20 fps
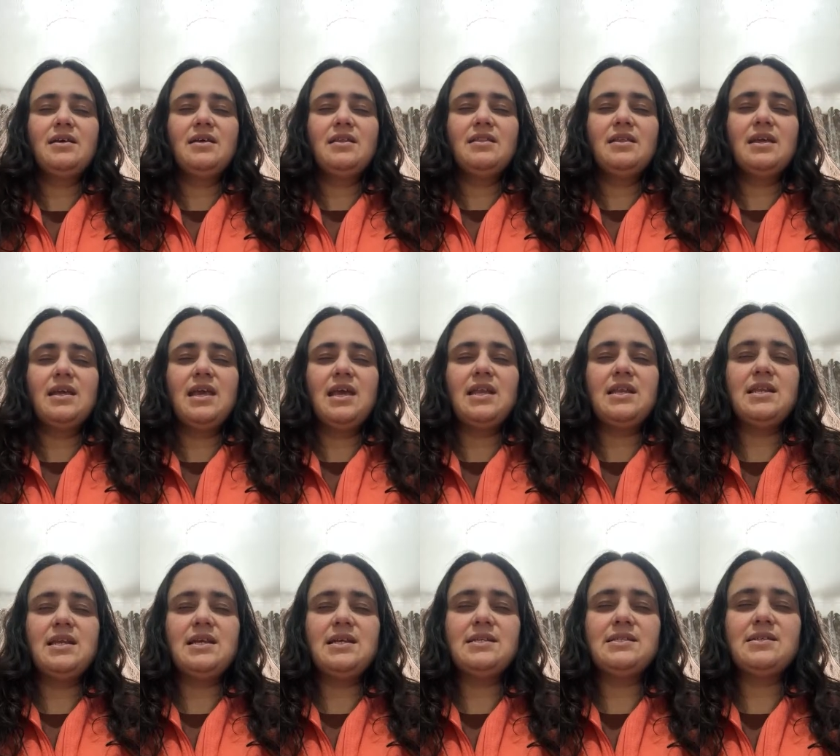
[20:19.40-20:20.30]
The
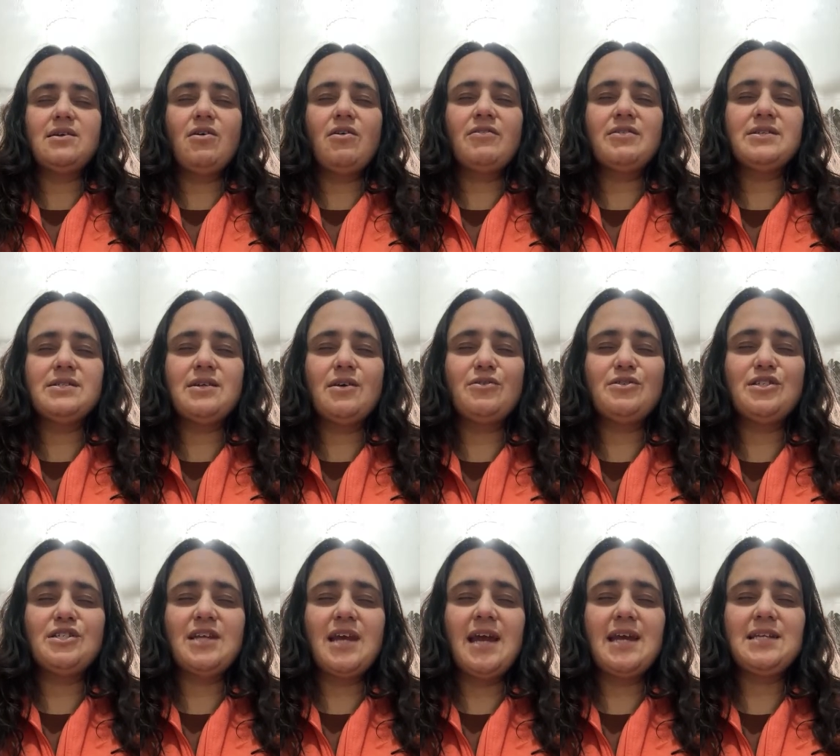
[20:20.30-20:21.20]
kidneys are
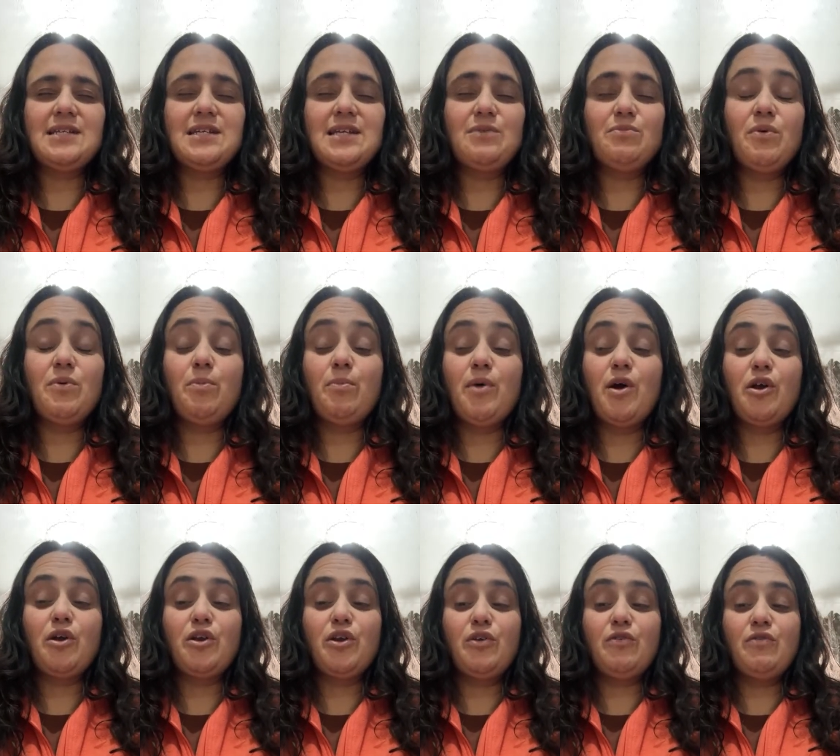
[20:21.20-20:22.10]
associated with
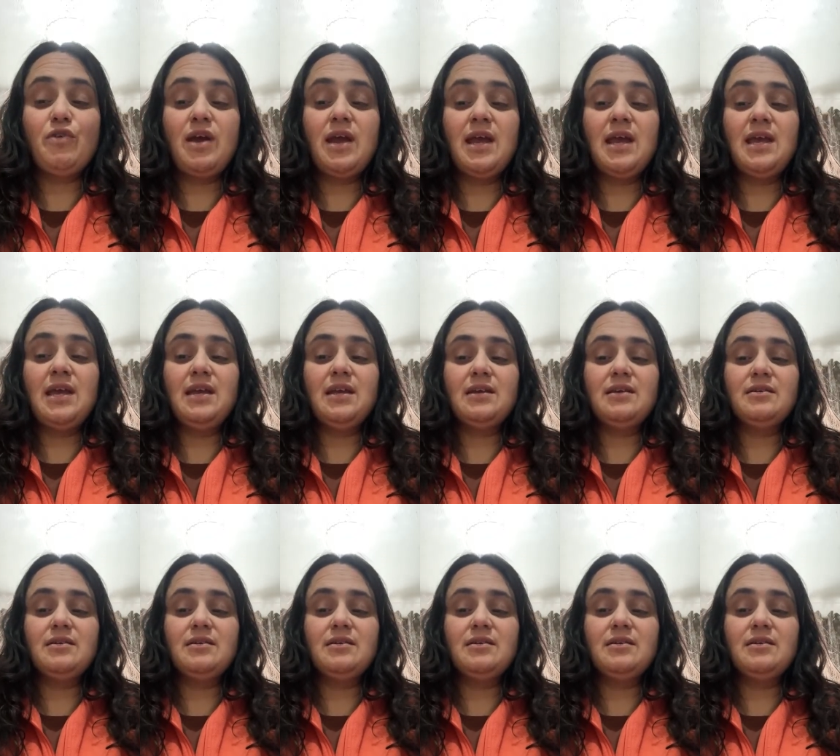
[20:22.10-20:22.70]
Mercury,